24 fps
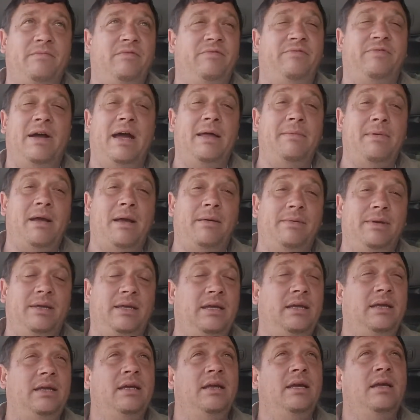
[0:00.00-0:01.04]
fine by
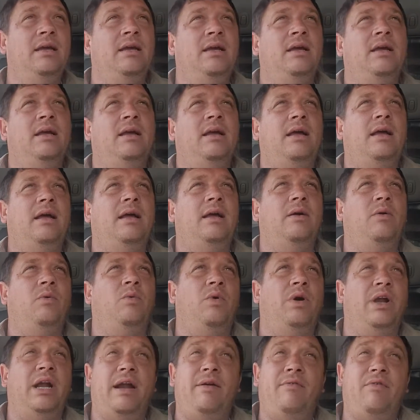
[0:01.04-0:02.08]
me.
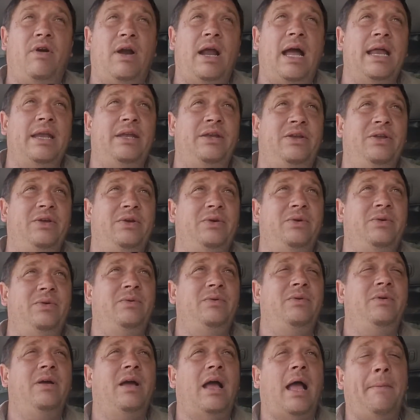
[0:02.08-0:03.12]
Whatever I do,
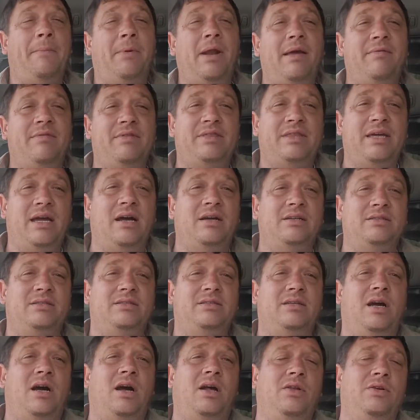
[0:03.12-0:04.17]
I'm going to have
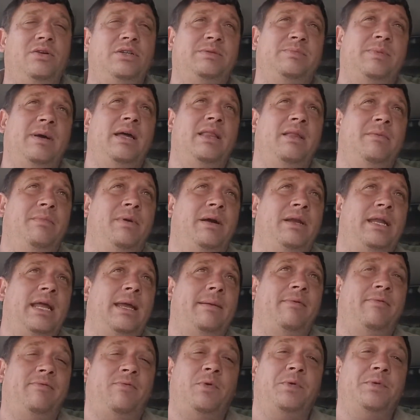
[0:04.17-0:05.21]
$1,000 by the Monday
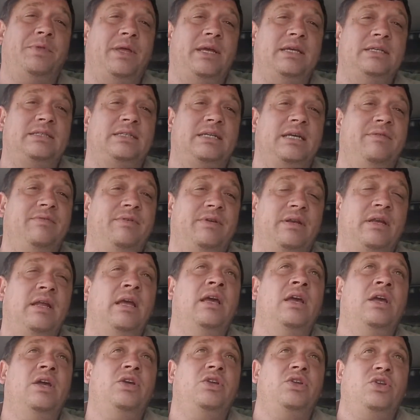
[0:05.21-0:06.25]
before
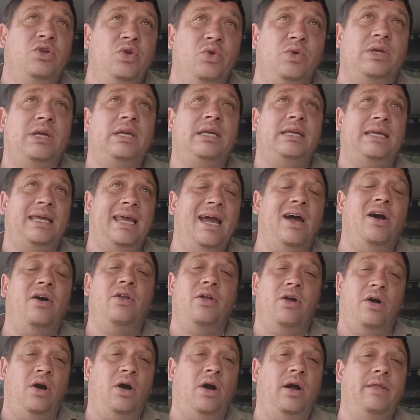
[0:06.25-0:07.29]
Thanksgiving. you can
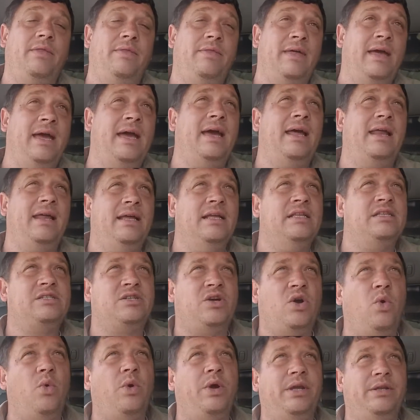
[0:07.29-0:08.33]
count on that. It's
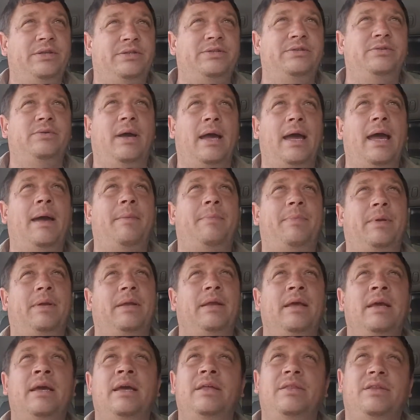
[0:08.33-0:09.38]
going to
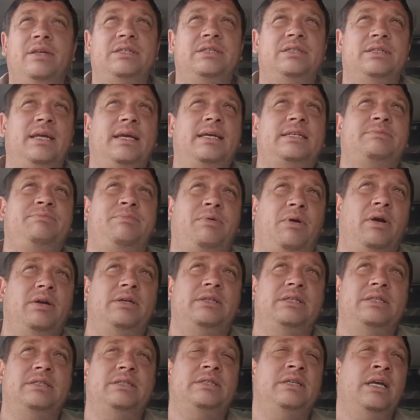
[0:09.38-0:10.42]
happen. This next
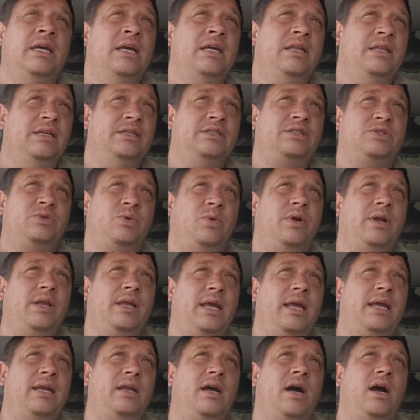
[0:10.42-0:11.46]
purchase, this
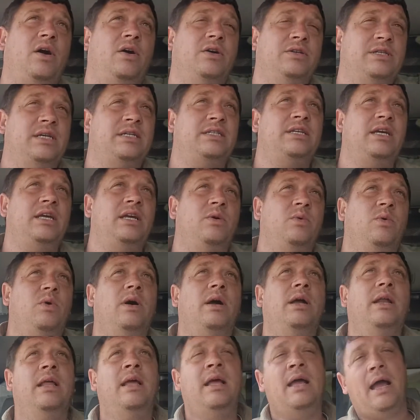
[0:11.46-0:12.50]
$28, I tell you
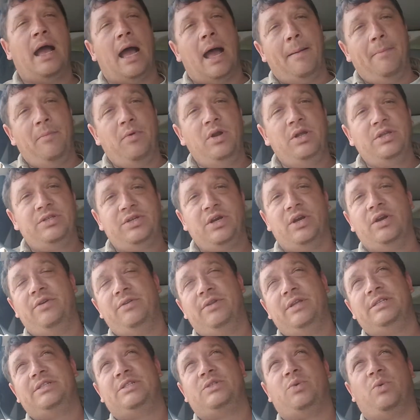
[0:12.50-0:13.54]
what, I'm going to turn
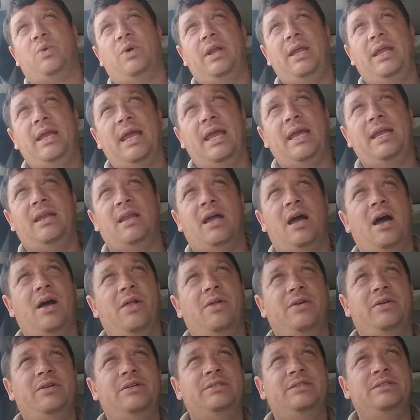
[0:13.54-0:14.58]
this
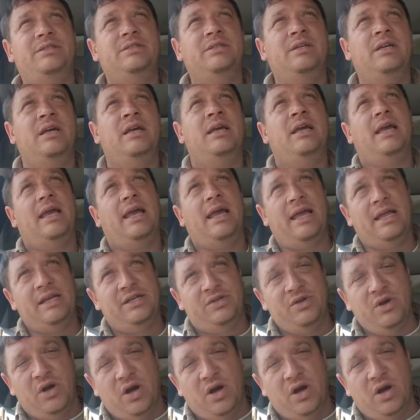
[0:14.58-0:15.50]
$28 into